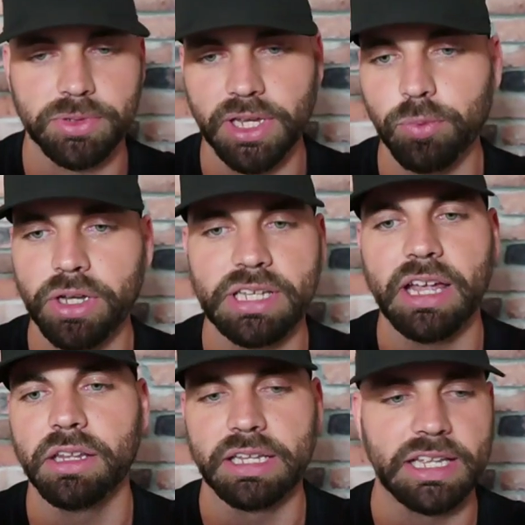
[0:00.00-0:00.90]
subway
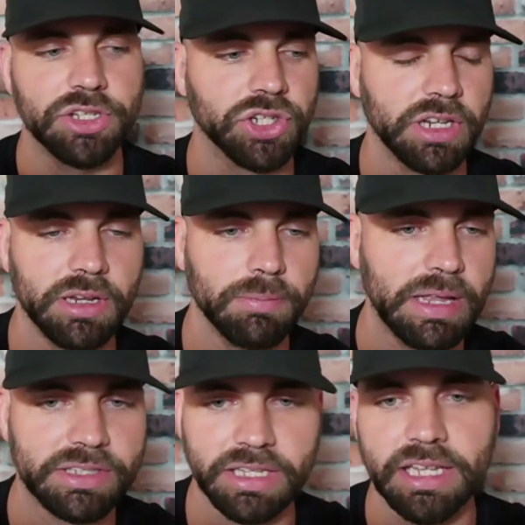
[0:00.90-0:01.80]
tile in the kitchen and it
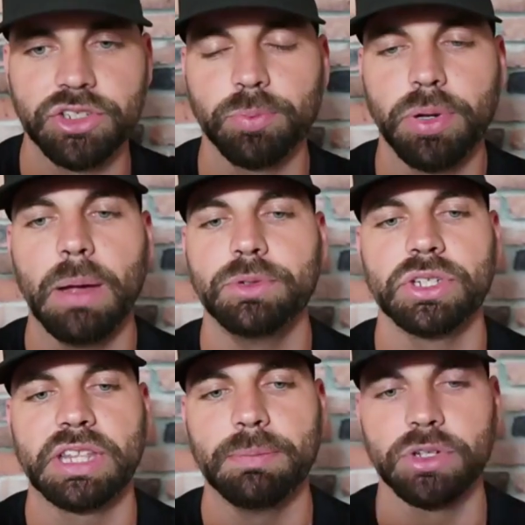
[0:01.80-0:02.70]
makes the kitchen pop
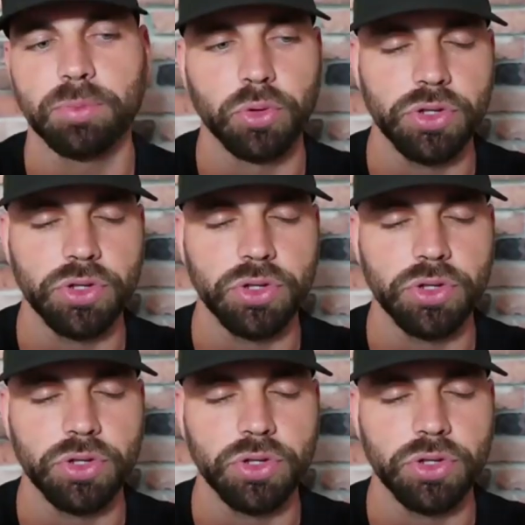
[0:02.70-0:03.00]
just that much more.